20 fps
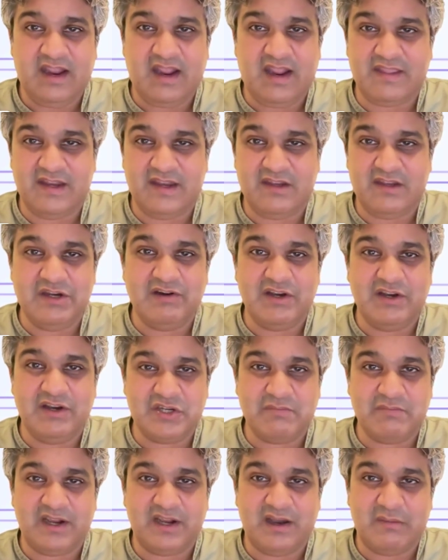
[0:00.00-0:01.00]
and the
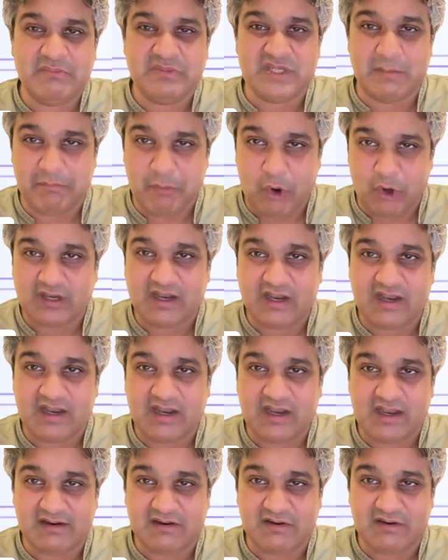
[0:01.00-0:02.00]
integration becomes a
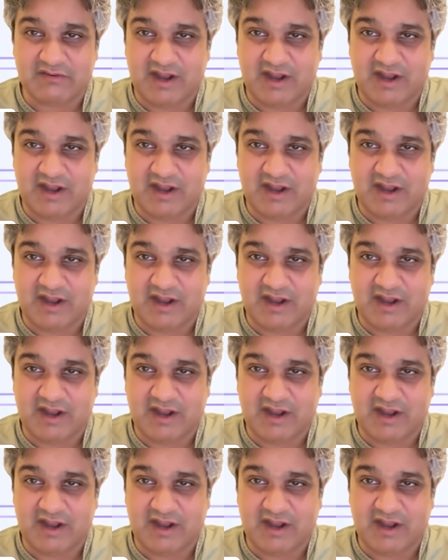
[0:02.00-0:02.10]
bottleneck